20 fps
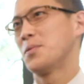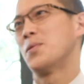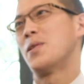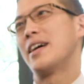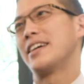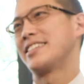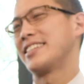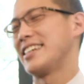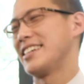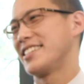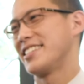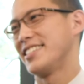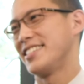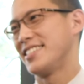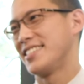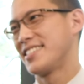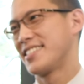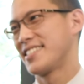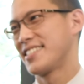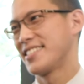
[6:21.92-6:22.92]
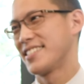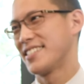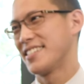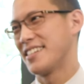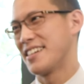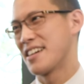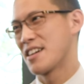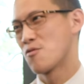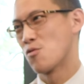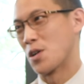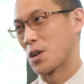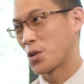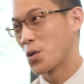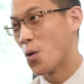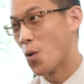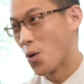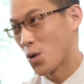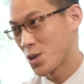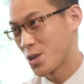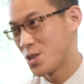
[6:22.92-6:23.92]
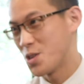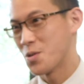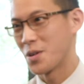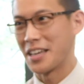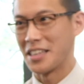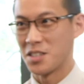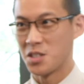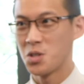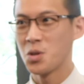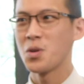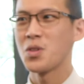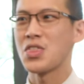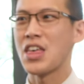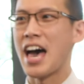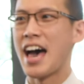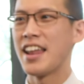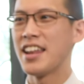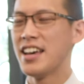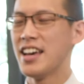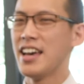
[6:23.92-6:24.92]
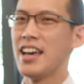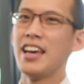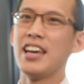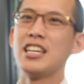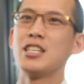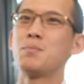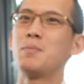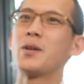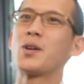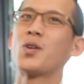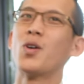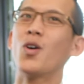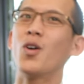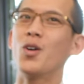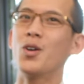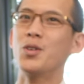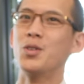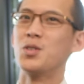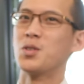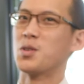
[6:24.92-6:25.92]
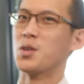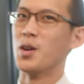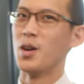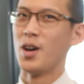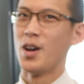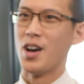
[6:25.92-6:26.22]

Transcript: why teachers want to caution you against doing that is because